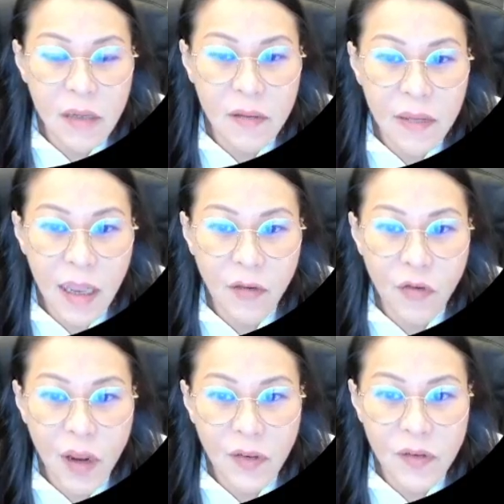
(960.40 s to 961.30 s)
is 10
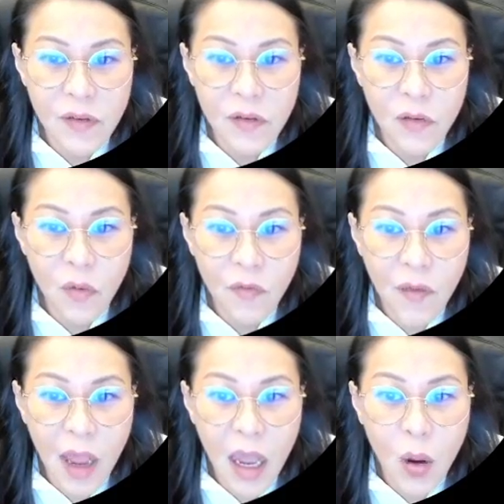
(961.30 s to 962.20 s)
trades. So
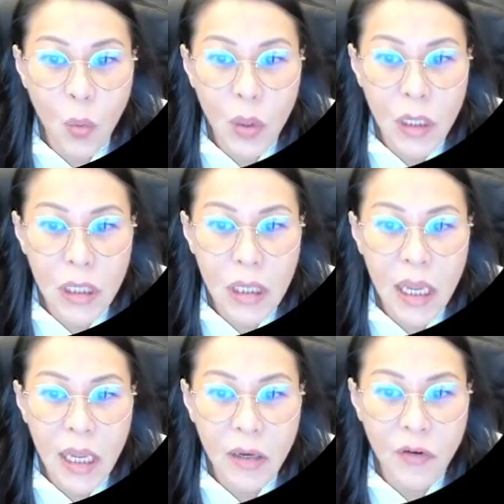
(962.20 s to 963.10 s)
far win
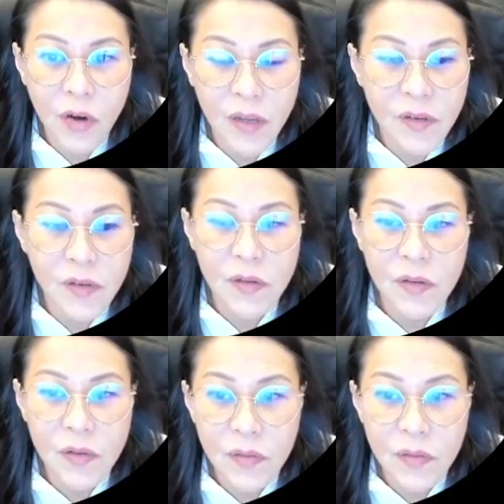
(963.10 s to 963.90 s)
8 trades.